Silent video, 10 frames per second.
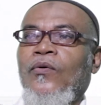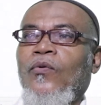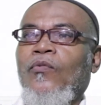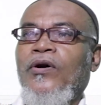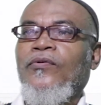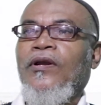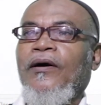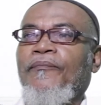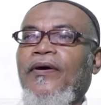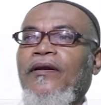what will
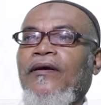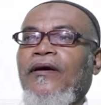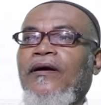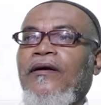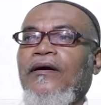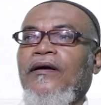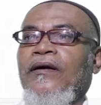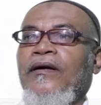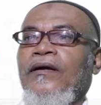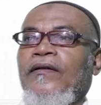happen here?
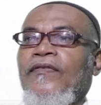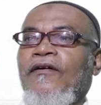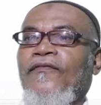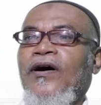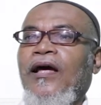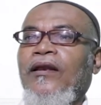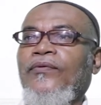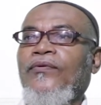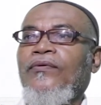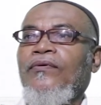The
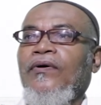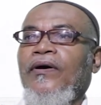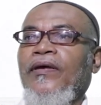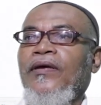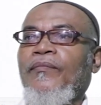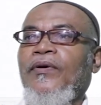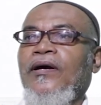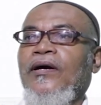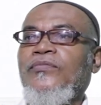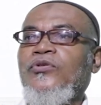value here
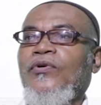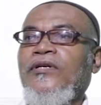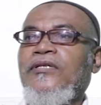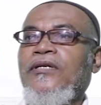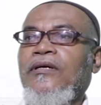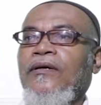becomes 20,